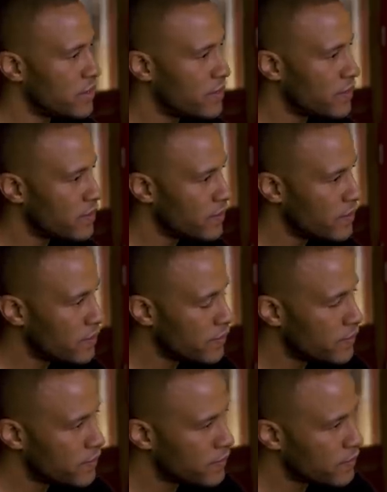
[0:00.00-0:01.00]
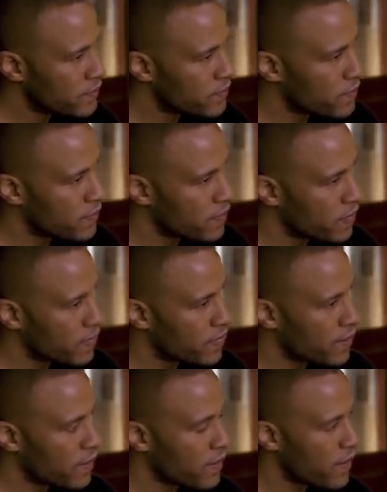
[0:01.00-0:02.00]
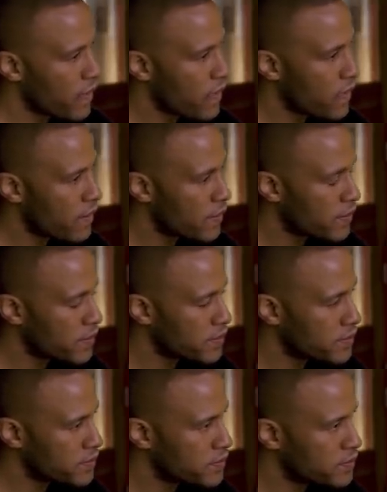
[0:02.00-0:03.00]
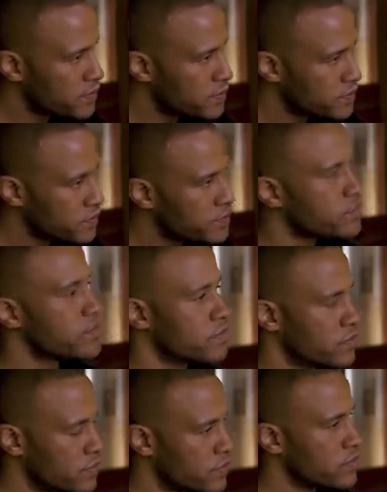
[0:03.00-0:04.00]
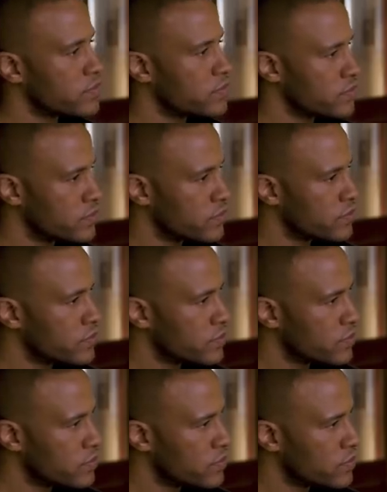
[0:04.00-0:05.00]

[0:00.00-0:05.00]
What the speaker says: The person shown says nothing.